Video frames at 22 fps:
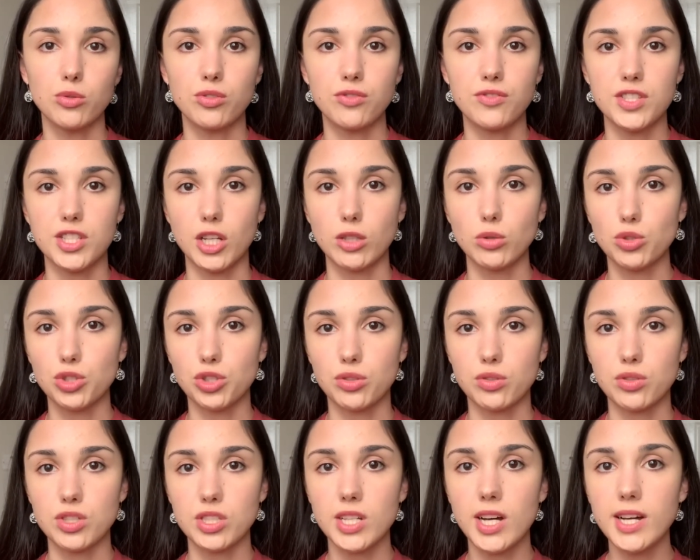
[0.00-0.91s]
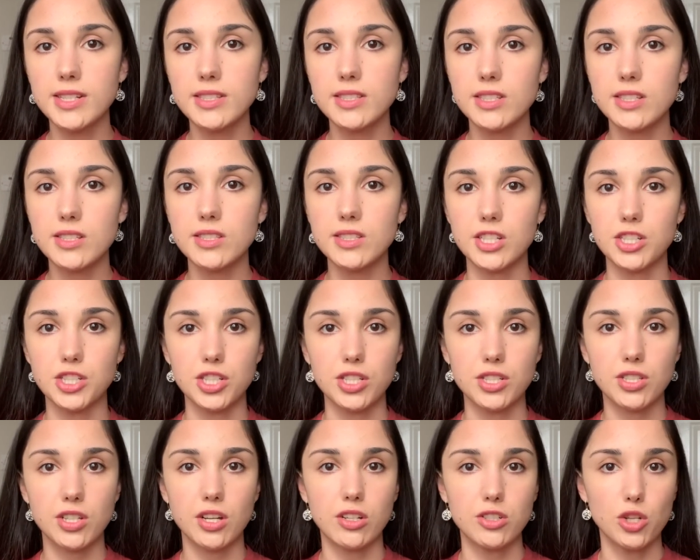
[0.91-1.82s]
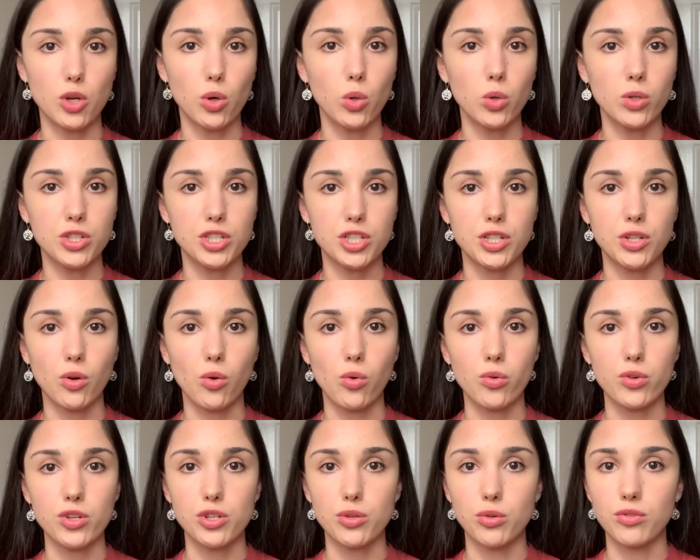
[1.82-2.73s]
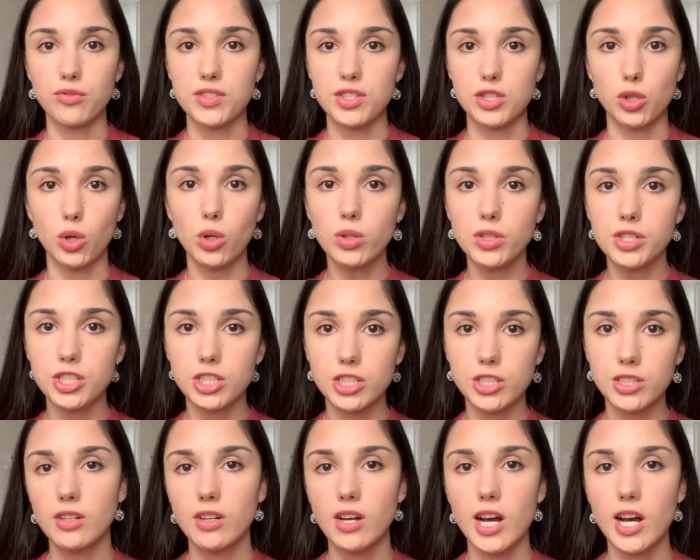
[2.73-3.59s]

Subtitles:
physiological sciences such as cardiology or neurophysiology,